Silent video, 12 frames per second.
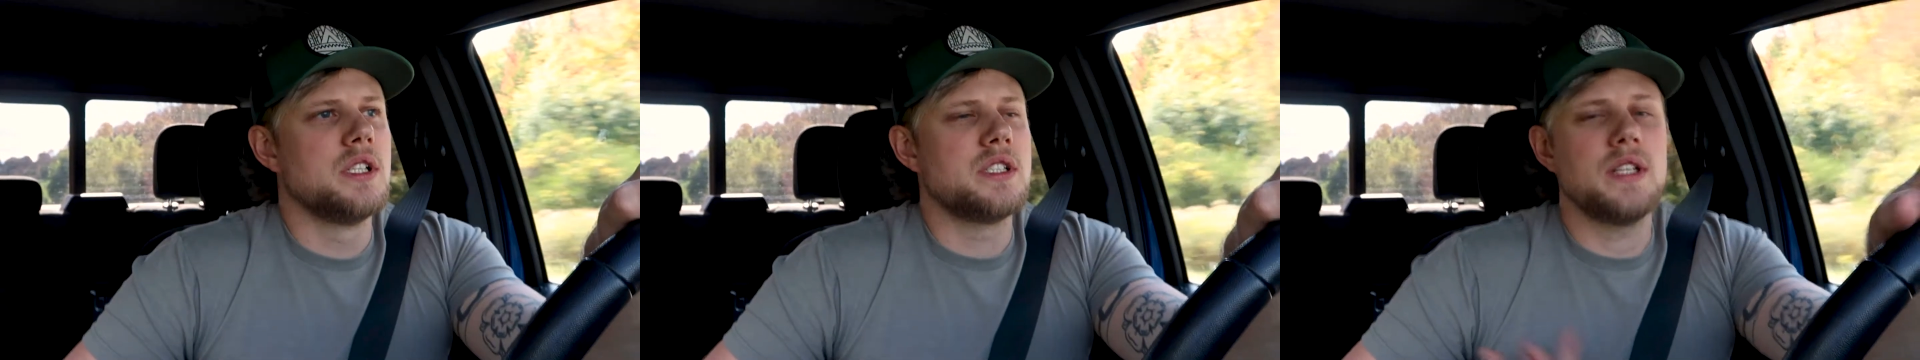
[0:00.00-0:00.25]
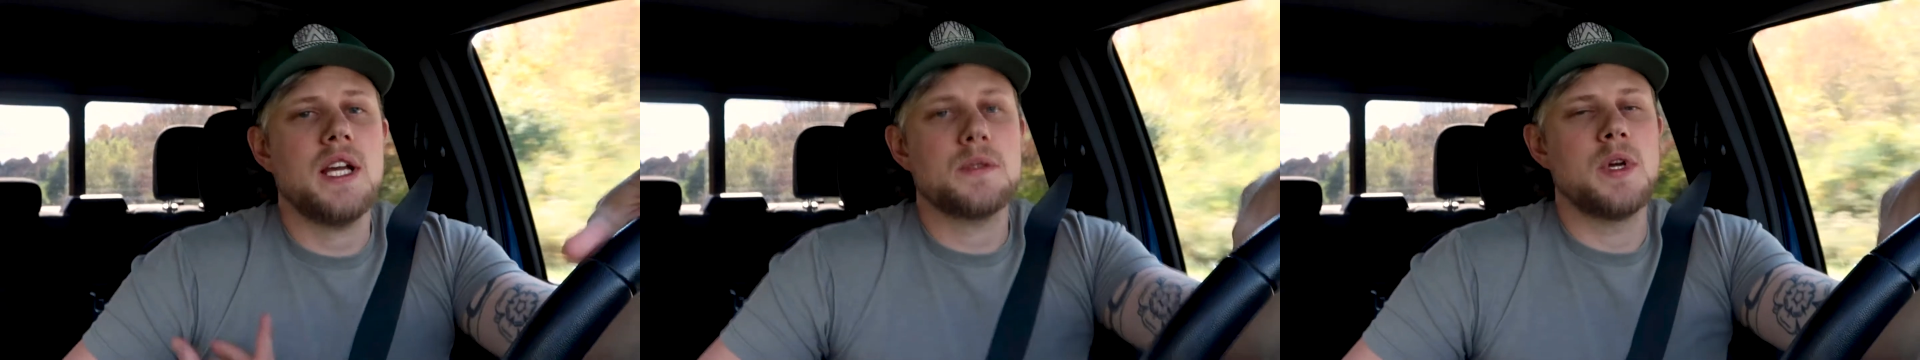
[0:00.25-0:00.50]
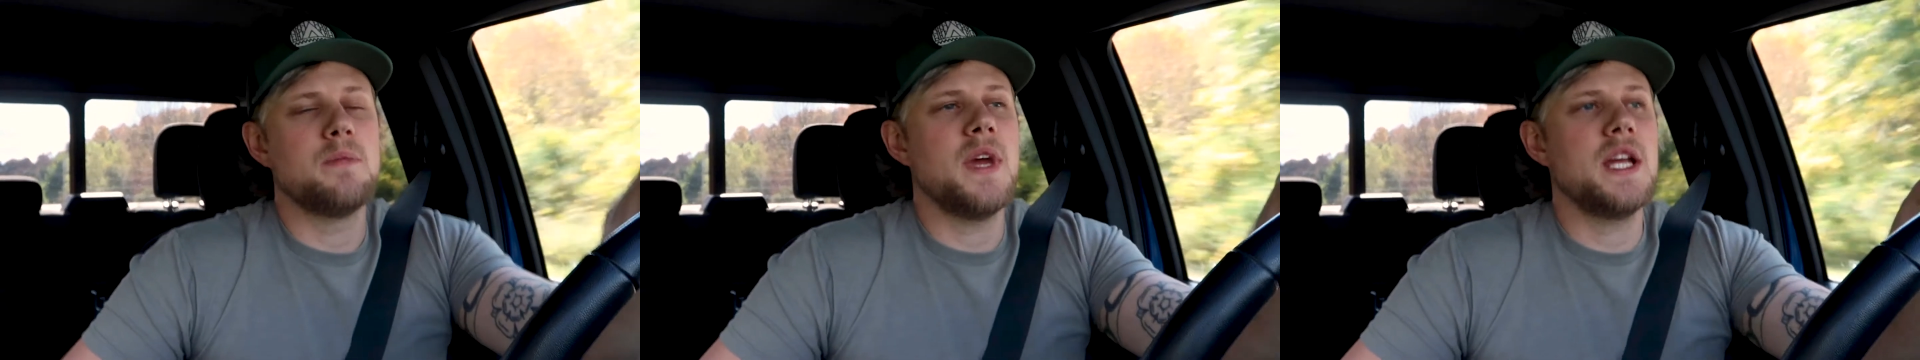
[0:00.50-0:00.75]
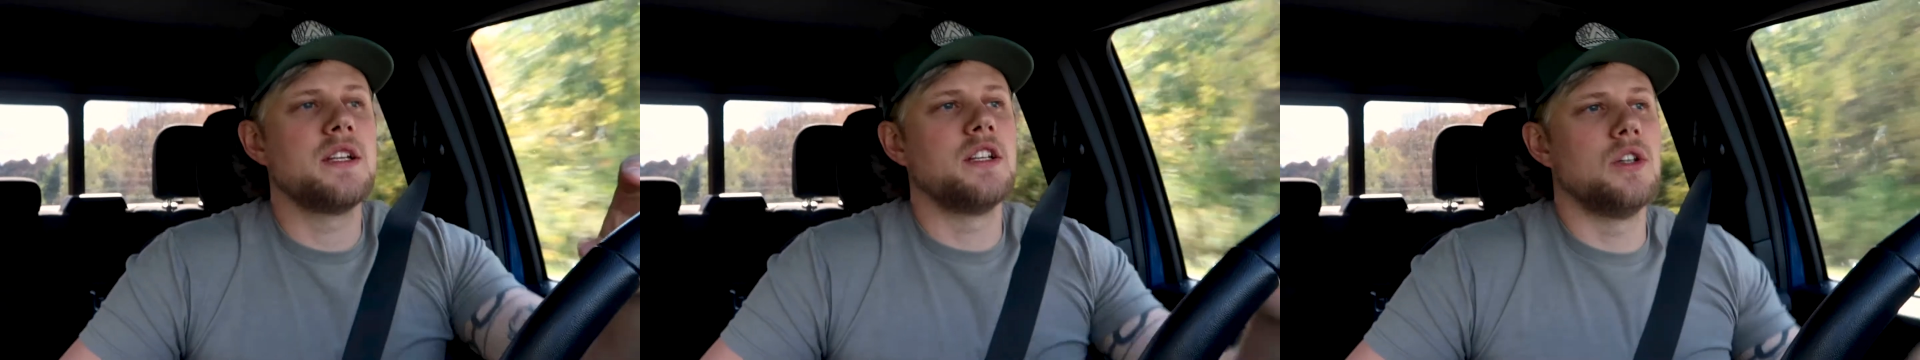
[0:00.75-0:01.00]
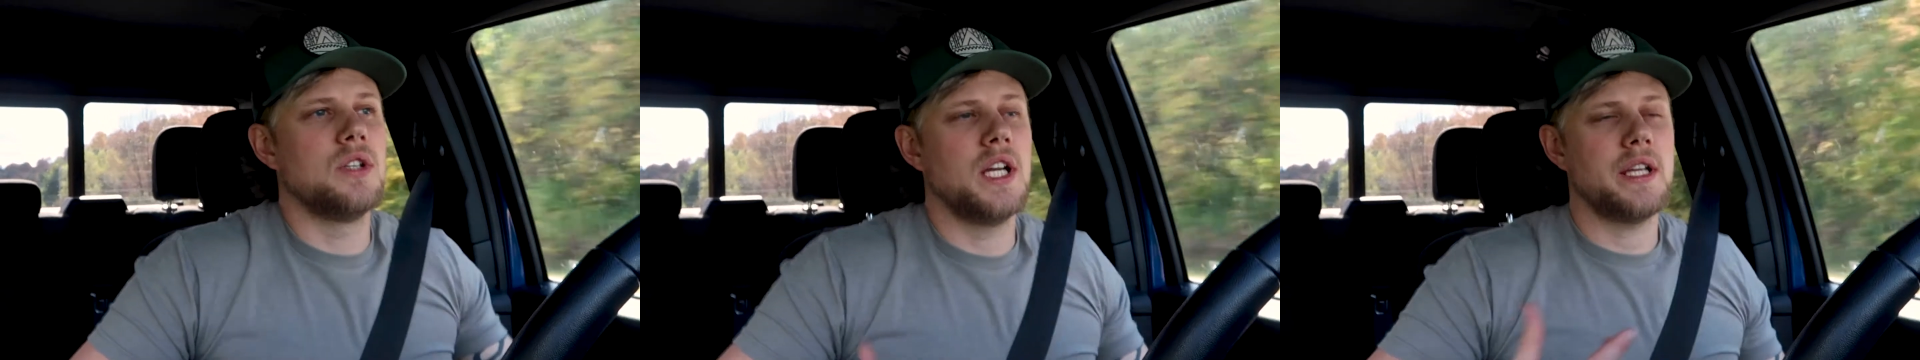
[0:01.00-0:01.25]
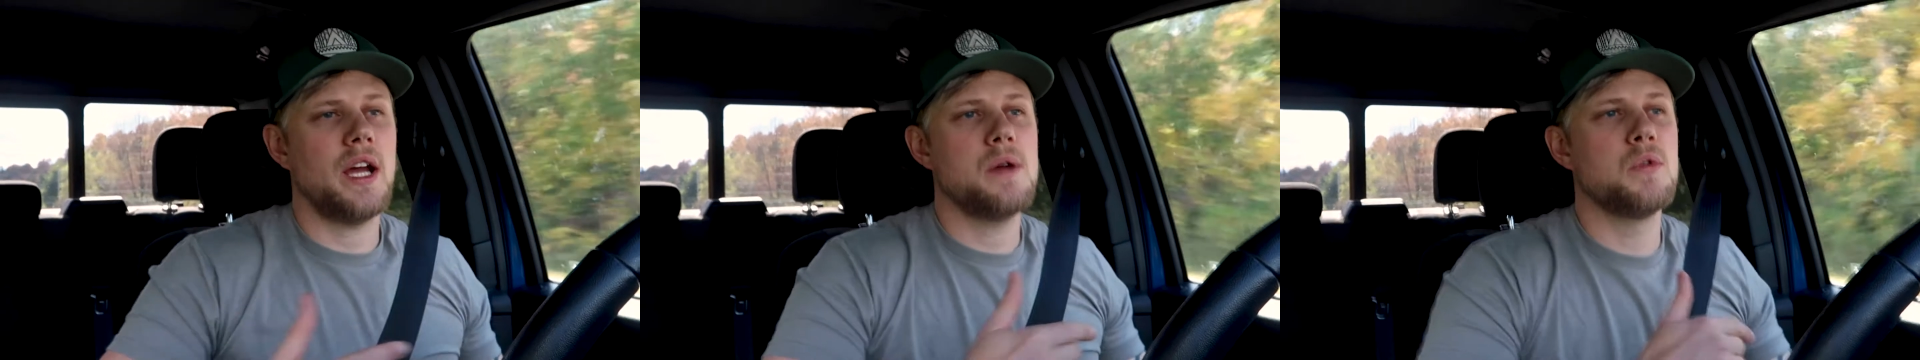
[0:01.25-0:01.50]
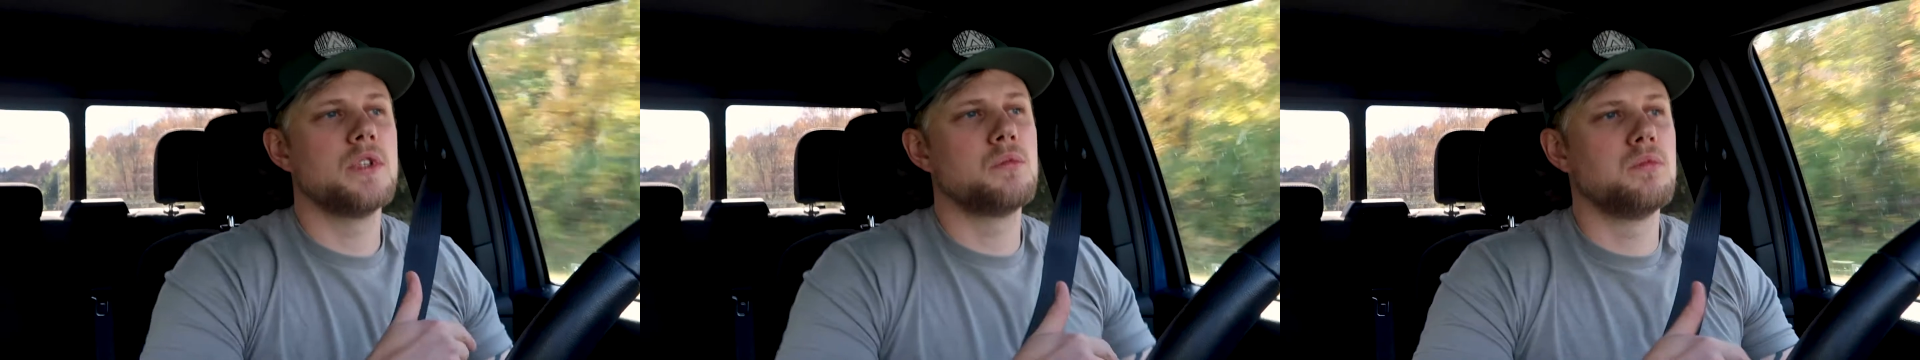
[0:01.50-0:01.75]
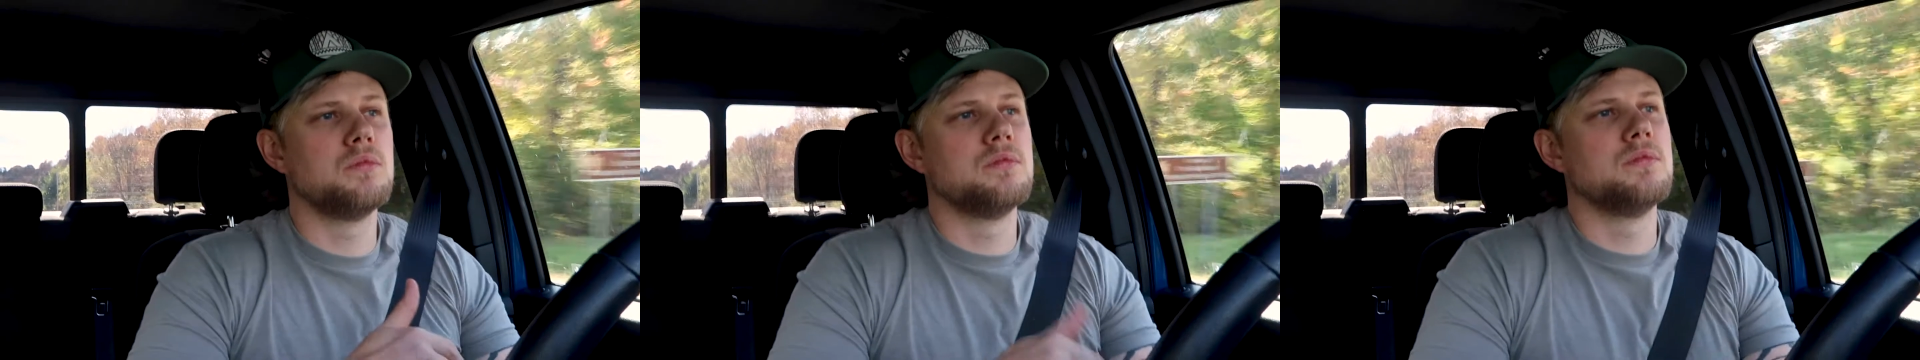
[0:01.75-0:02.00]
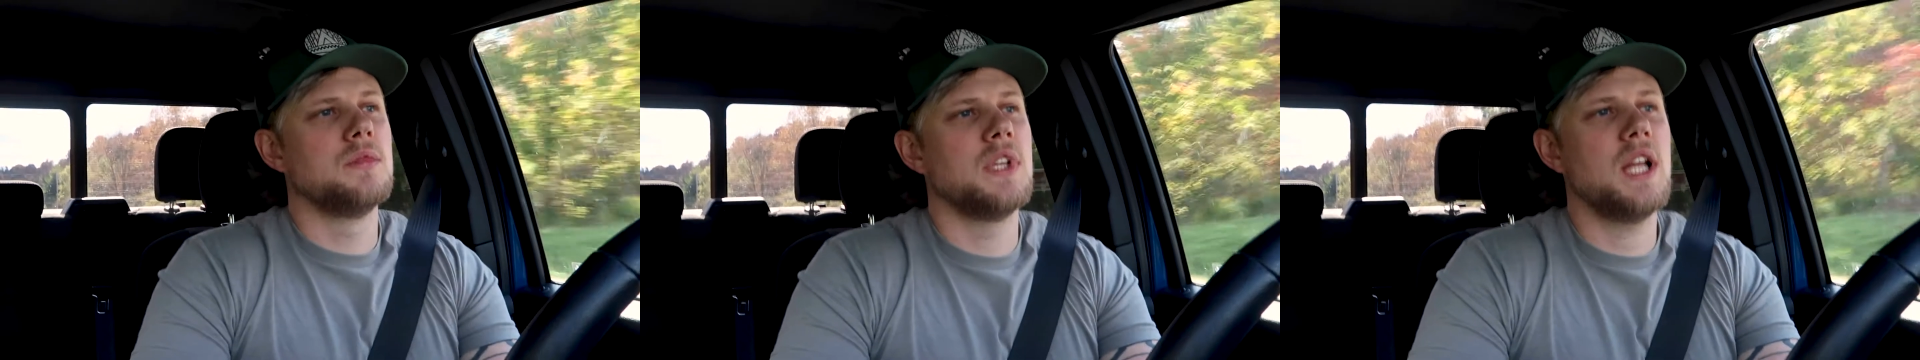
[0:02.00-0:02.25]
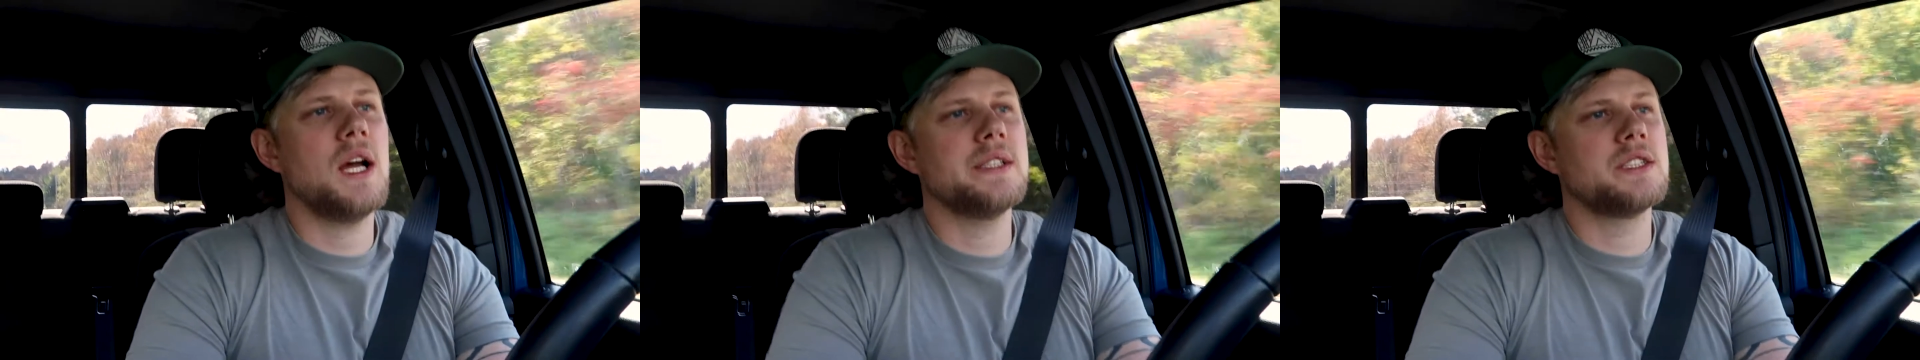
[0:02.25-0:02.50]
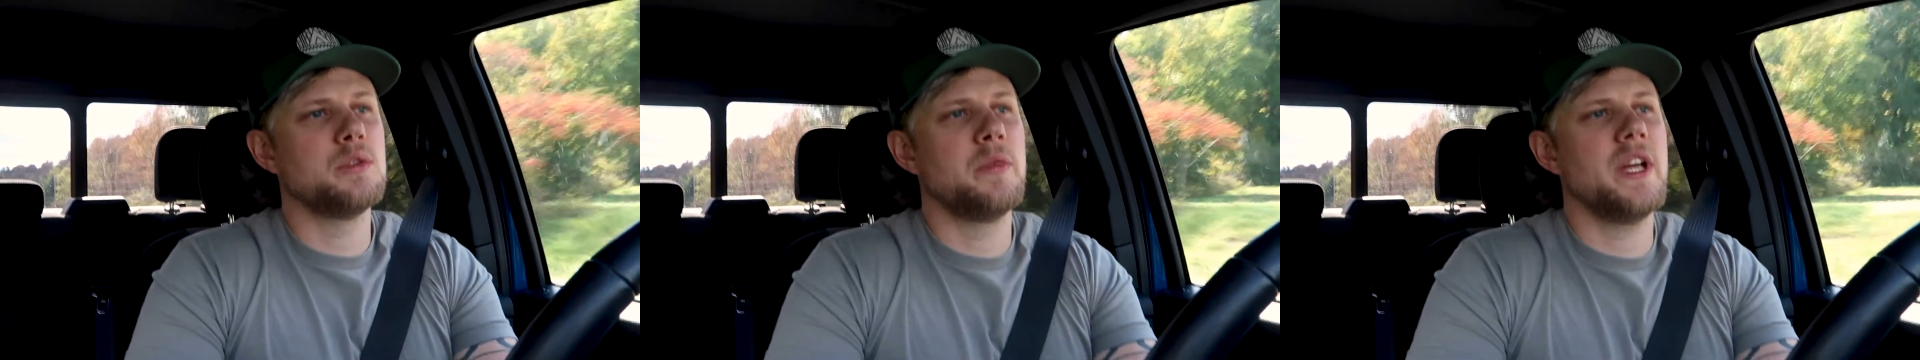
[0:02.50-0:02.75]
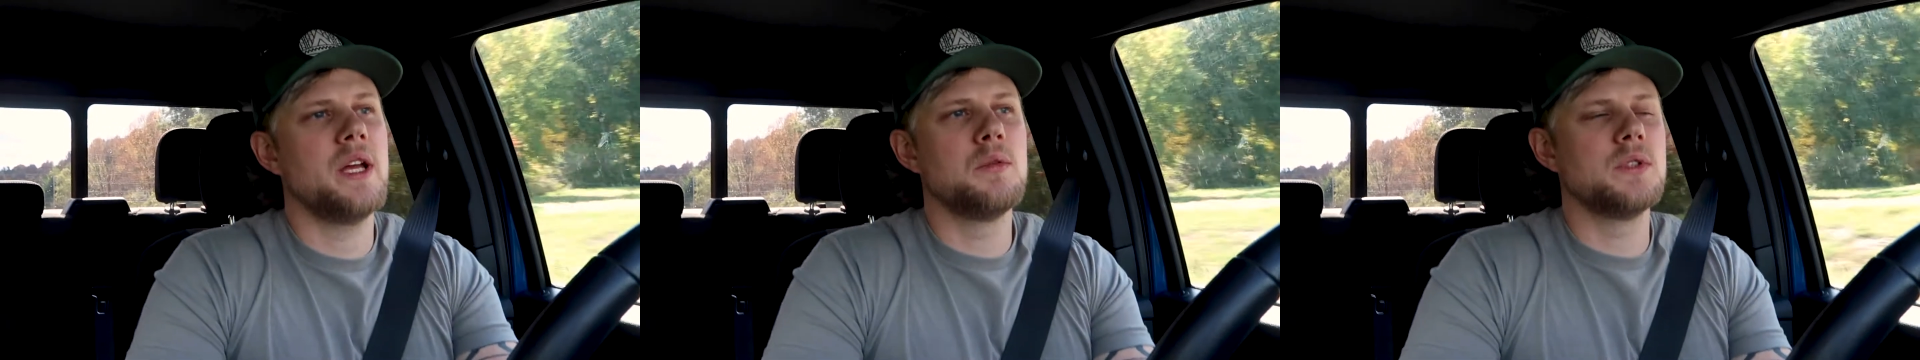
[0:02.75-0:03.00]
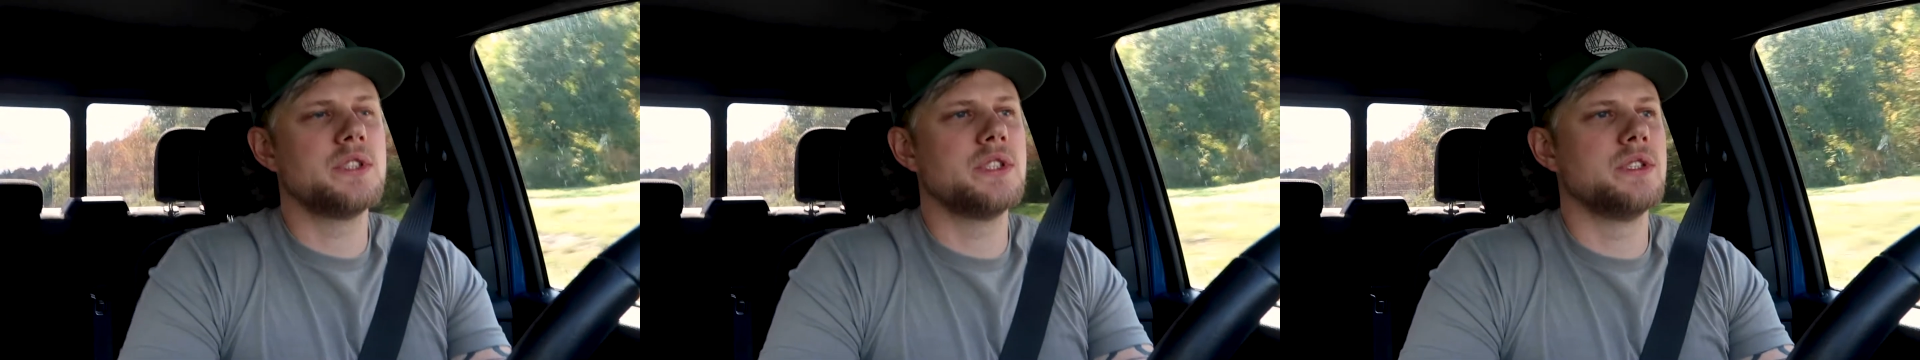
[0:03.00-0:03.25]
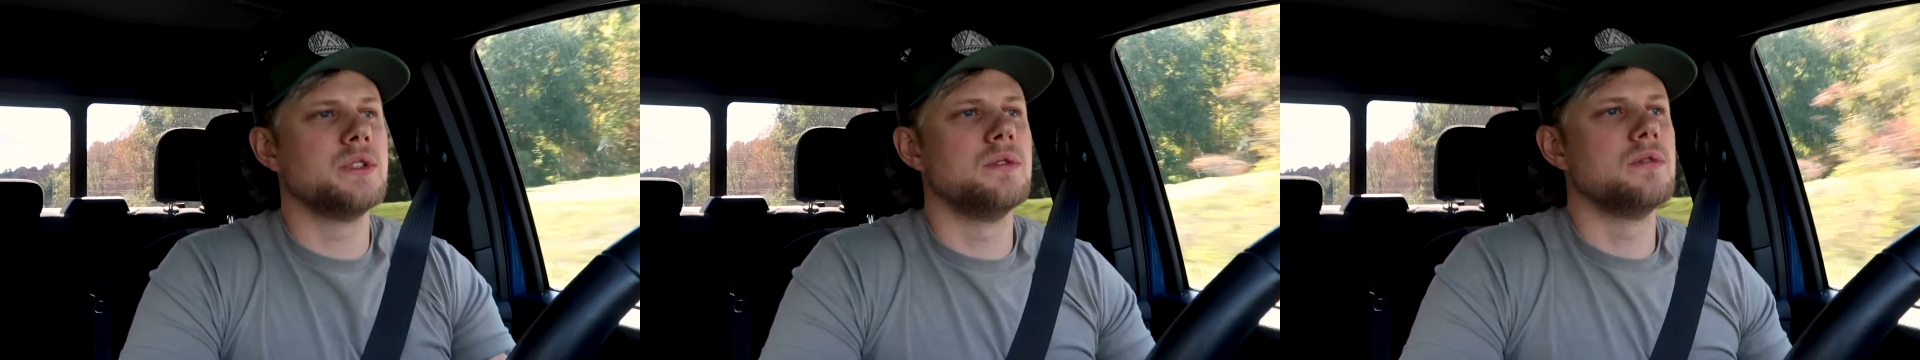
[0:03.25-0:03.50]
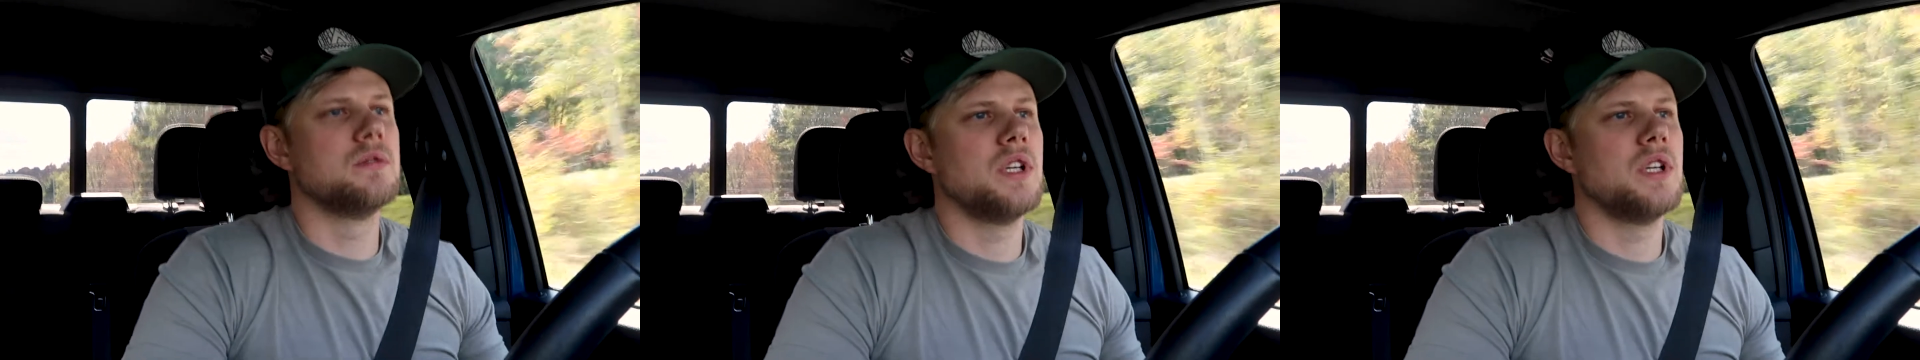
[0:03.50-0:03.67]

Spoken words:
So that's my main goal. Like, I would like to be able to